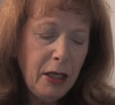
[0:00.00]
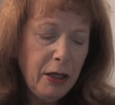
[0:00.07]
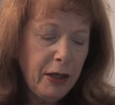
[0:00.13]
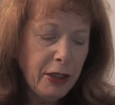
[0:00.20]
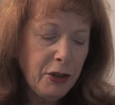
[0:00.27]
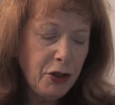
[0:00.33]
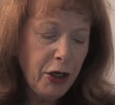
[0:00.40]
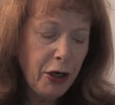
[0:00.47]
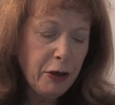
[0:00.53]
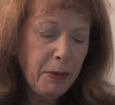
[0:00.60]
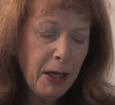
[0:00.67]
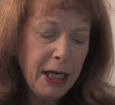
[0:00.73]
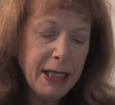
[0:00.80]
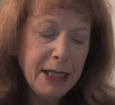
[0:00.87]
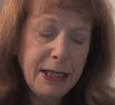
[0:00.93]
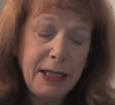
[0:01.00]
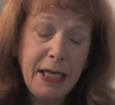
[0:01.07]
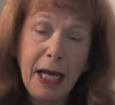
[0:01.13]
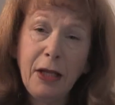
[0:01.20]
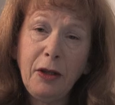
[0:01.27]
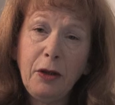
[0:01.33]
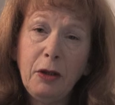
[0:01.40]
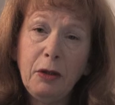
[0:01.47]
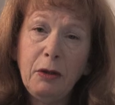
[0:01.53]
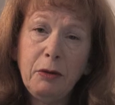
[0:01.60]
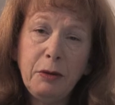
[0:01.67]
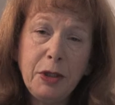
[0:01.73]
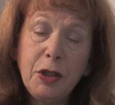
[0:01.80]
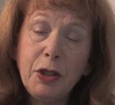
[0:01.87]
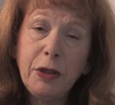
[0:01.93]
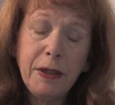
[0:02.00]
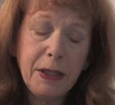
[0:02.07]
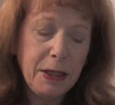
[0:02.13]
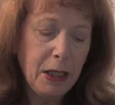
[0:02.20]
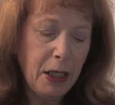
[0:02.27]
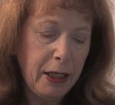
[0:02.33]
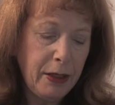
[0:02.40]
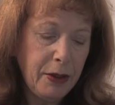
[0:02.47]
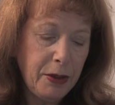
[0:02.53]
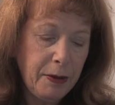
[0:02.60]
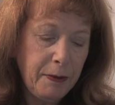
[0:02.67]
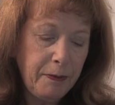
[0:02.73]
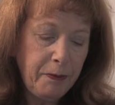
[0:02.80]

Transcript: that Jeremiah's death was suicide